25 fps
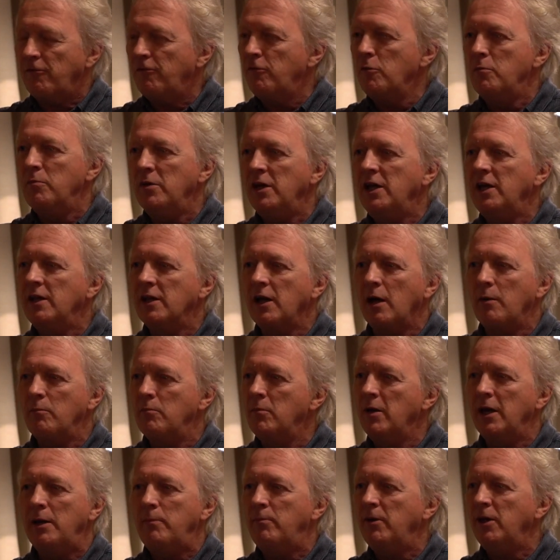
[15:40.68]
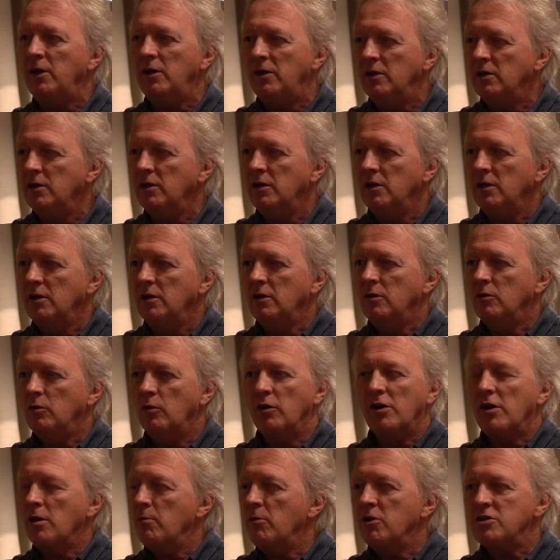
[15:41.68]
for me, that may be
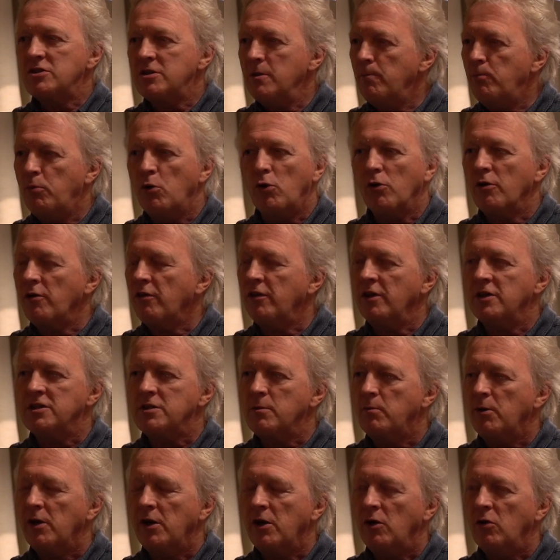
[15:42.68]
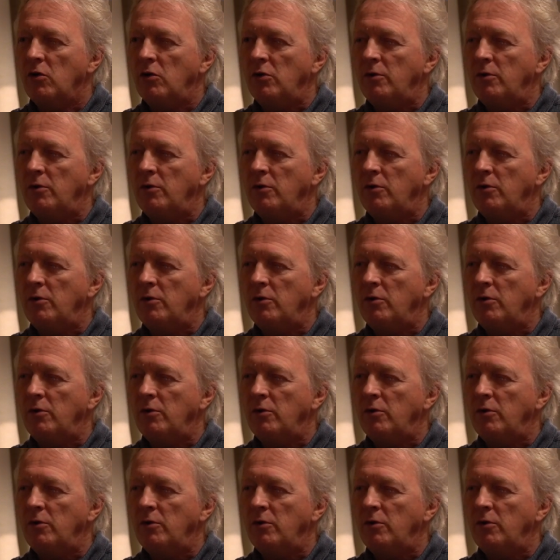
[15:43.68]
one of the most important things about it